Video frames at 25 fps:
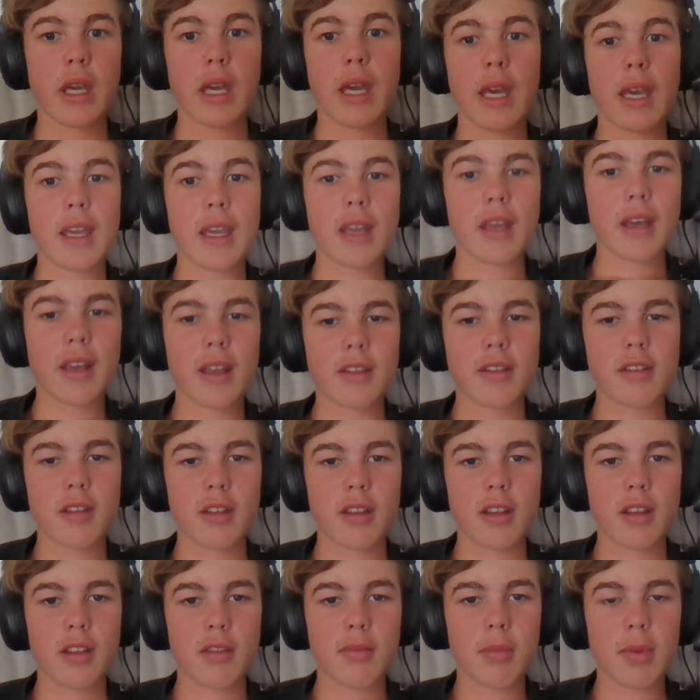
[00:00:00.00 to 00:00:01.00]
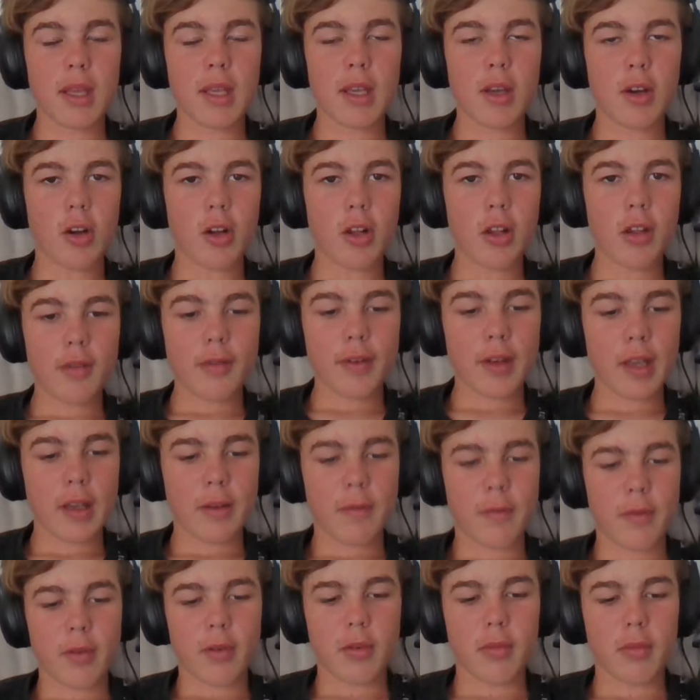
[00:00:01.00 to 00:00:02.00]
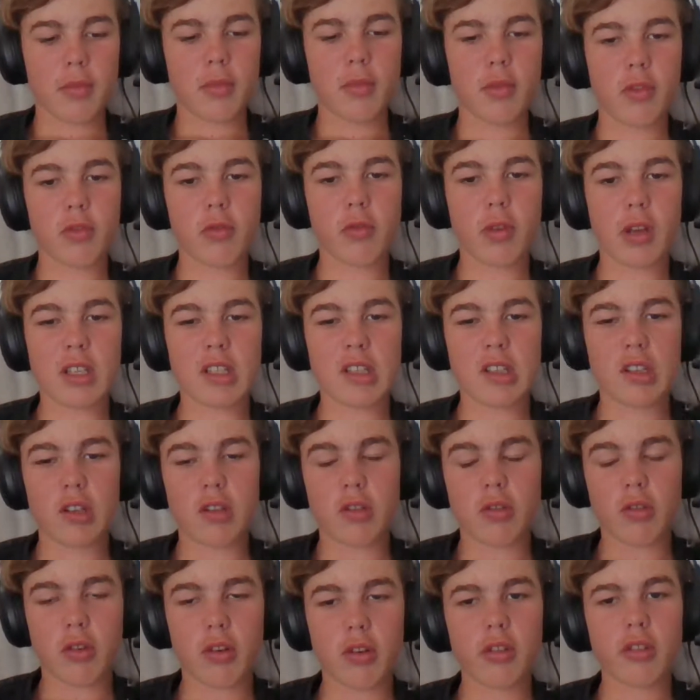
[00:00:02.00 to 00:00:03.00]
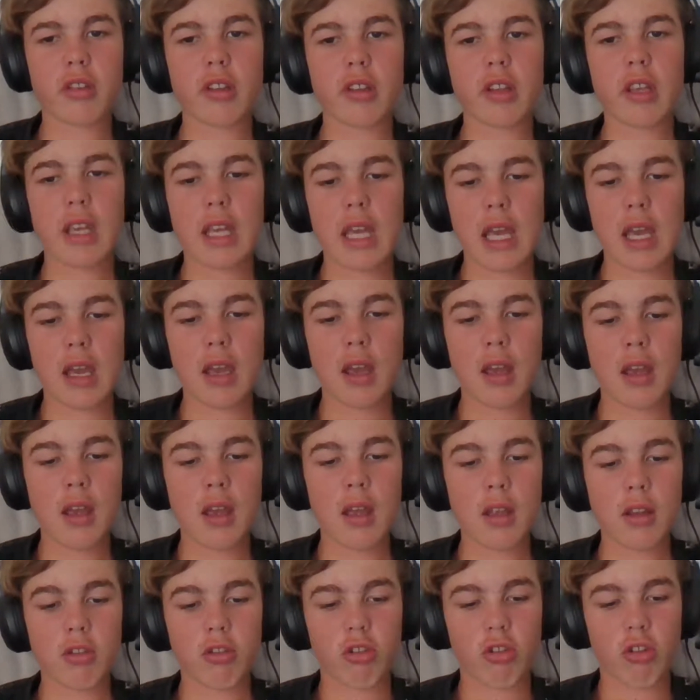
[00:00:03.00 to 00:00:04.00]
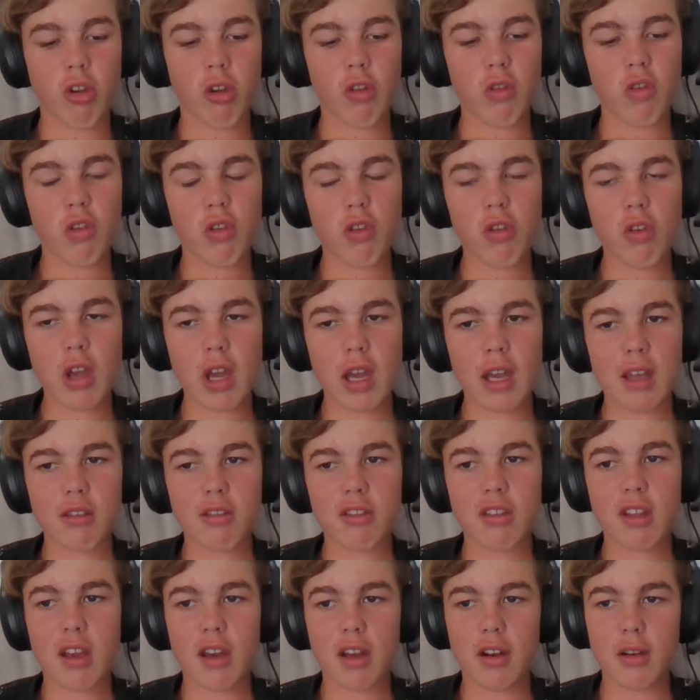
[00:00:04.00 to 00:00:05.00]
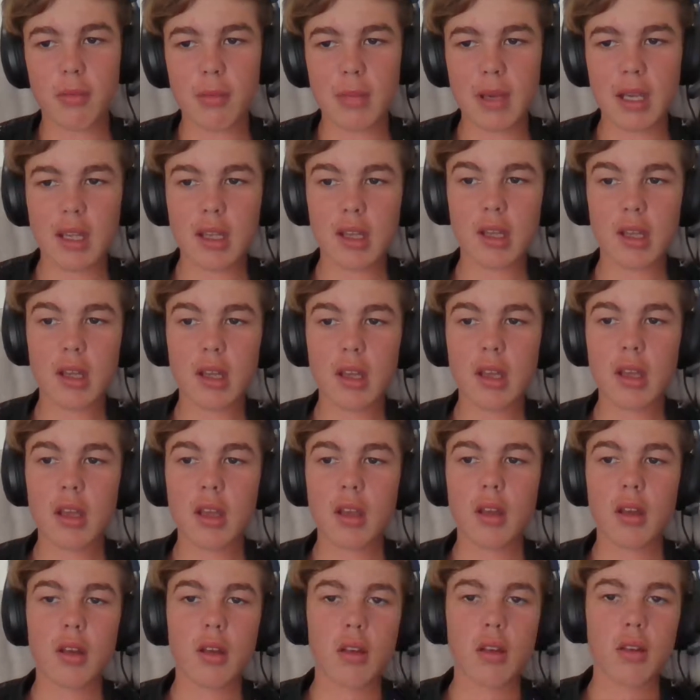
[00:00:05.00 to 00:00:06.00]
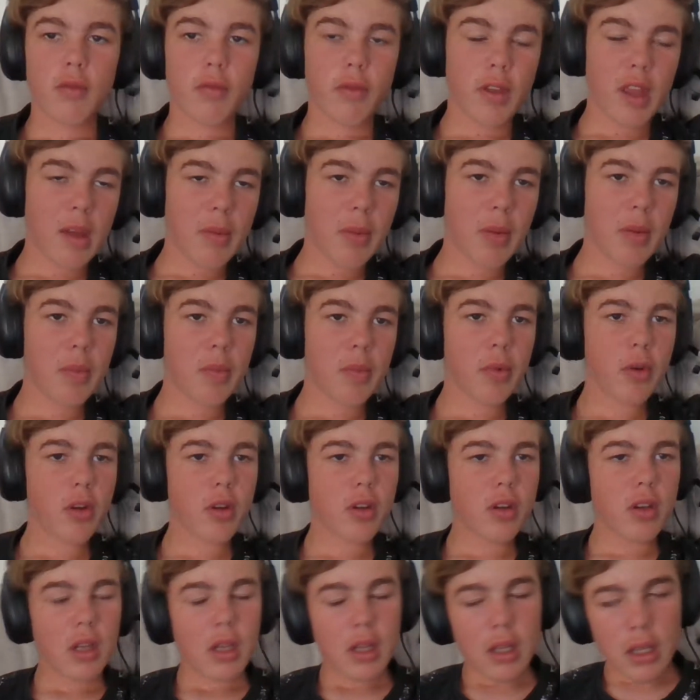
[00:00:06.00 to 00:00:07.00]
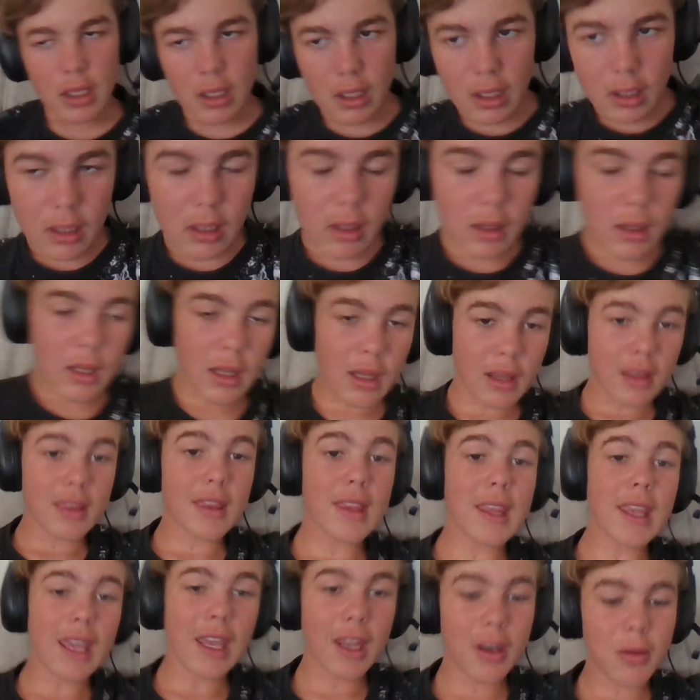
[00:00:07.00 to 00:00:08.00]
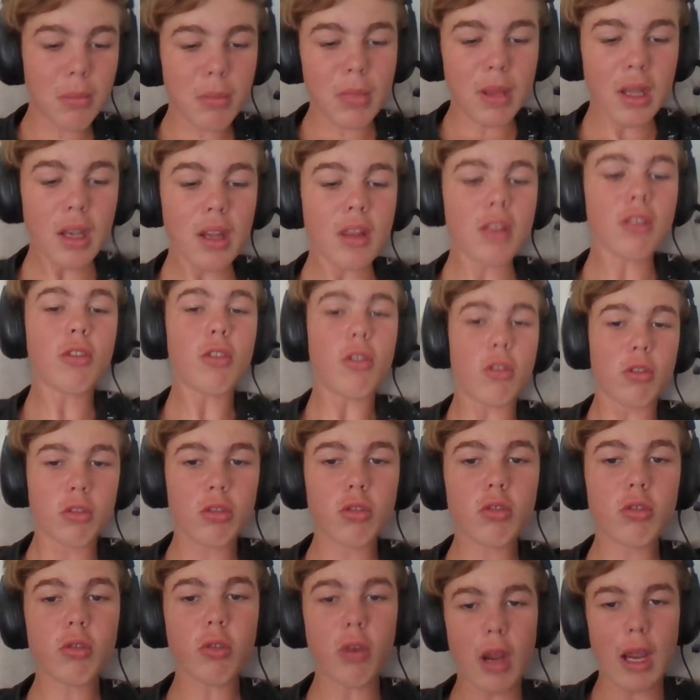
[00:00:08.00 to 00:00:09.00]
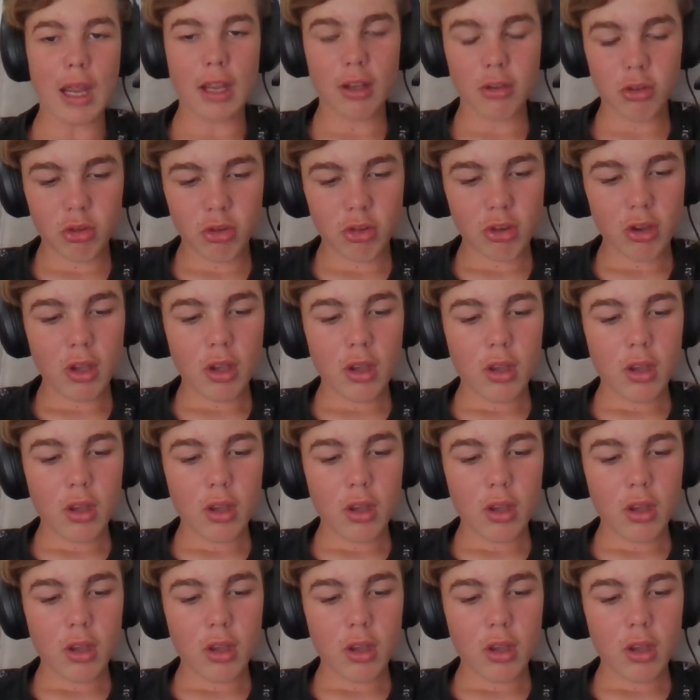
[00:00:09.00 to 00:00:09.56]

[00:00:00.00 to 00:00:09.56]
Hey guys, it's me, Oliver here from Scratch Tutorials, here to show you guys how to make Flappy Bird in 10 minutes on Scratch.